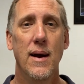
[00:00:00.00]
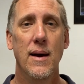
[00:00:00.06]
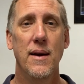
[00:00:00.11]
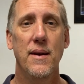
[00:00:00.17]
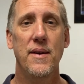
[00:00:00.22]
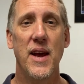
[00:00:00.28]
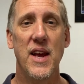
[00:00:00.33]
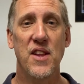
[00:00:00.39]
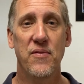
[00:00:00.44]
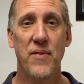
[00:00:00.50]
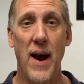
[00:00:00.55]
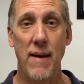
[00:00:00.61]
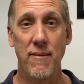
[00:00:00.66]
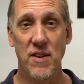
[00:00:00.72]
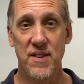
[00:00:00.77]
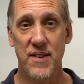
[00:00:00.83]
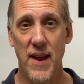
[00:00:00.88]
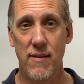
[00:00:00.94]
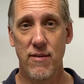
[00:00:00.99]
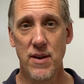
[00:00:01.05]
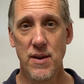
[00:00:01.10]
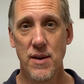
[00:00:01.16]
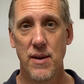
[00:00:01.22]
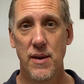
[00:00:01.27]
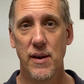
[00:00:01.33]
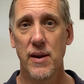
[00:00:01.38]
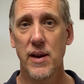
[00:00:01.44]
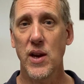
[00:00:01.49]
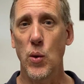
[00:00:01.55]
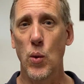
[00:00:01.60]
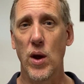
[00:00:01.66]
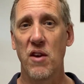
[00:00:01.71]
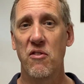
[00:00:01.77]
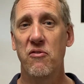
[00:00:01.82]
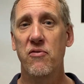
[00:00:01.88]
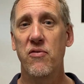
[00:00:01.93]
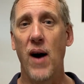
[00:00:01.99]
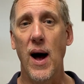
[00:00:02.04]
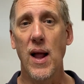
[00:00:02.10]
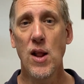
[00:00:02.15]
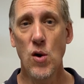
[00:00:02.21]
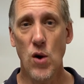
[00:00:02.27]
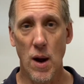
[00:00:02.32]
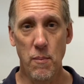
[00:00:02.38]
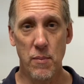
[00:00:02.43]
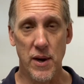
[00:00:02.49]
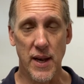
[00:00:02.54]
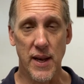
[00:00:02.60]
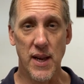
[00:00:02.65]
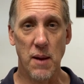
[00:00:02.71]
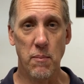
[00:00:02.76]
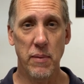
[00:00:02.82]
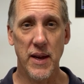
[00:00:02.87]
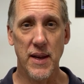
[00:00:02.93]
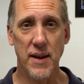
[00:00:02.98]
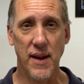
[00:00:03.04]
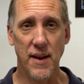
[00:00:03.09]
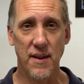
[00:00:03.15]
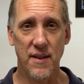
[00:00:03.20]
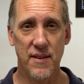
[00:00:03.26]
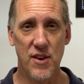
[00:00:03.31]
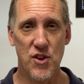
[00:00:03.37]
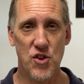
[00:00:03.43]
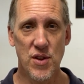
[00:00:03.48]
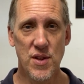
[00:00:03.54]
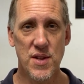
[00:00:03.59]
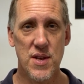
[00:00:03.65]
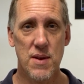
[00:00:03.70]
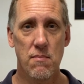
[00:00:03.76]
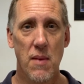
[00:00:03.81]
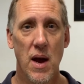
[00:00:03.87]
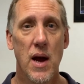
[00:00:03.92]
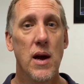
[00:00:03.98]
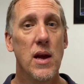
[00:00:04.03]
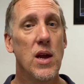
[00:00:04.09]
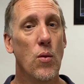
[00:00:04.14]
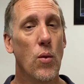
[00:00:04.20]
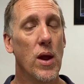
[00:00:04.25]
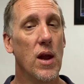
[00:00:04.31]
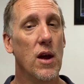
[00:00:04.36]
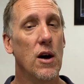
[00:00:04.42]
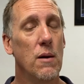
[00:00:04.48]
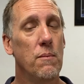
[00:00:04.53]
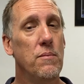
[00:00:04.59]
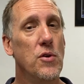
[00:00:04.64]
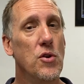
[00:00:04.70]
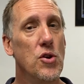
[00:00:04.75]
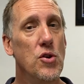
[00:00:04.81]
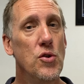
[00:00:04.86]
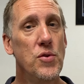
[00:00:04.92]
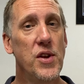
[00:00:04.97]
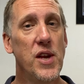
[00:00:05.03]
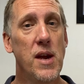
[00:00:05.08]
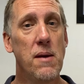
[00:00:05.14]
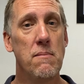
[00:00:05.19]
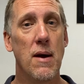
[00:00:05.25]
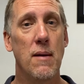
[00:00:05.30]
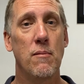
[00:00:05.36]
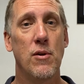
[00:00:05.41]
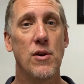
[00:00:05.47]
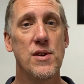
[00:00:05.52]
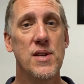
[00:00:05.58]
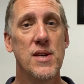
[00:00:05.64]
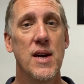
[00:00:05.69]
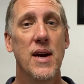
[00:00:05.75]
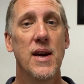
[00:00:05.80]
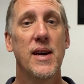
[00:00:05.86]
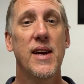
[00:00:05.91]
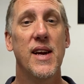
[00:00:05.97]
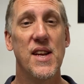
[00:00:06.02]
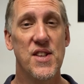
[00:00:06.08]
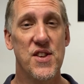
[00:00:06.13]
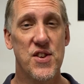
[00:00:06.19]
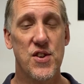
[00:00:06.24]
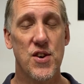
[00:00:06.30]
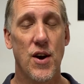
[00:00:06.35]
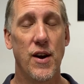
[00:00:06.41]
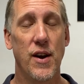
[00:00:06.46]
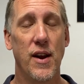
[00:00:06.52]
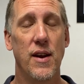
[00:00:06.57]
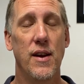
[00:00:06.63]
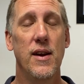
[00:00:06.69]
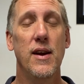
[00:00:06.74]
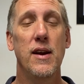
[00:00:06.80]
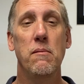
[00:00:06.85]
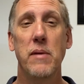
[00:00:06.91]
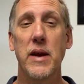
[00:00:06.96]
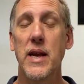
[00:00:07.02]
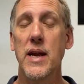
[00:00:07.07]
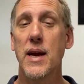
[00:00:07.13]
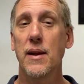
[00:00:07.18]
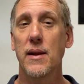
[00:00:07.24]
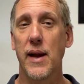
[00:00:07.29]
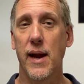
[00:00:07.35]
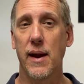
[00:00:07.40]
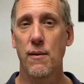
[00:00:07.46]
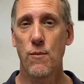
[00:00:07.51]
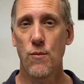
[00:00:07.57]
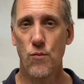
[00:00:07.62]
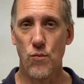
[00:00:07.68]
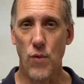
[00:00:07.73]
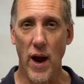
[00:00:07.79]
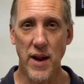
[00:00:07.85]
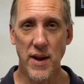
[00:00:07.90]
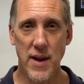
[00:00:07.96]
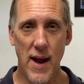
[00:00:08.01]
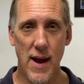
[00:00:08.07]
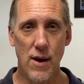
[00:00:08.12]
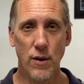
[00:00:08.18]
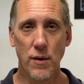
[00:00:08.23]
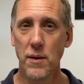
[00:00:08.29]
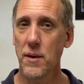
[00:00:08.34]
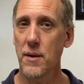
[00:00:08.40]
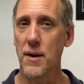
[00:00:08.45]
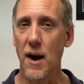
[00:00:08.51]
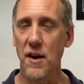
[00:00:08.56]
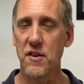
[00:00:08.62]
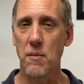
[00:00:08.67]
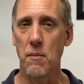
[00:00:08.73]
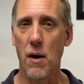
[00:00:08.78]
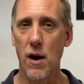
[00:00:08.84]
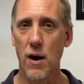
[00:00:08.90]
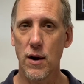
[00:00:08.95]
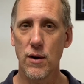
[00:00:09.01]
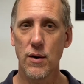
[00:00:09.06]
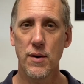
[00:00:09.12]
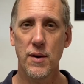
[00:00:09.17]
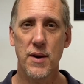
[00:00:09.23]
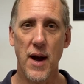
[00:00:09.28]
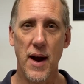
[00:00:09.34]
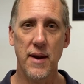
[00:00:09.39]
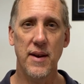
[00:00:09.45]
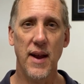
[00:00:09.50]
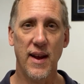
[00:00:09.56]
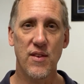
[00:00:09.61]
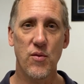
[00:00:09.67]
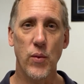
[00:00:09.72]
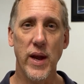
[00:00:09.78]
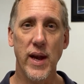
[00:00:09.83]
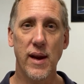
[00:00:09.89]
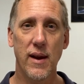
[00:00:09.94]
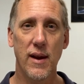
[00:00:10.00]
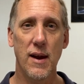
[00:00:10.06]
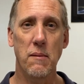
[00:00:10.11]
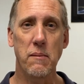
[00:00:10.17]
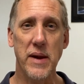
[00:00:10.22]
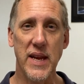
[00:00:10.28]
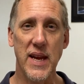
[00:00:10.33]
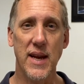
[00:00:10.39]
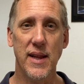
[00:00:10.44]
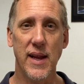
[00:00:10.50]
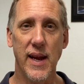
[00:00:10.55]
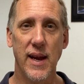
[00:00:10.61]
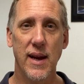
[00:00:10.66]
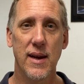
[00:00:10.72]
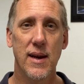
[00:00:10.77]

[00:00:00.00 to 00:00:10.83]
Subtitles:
Days 5 to 7, you want to follow up on any pending decisions. You want to help new team members get started immediately. Right now, not tomorrow, not next week, immediately.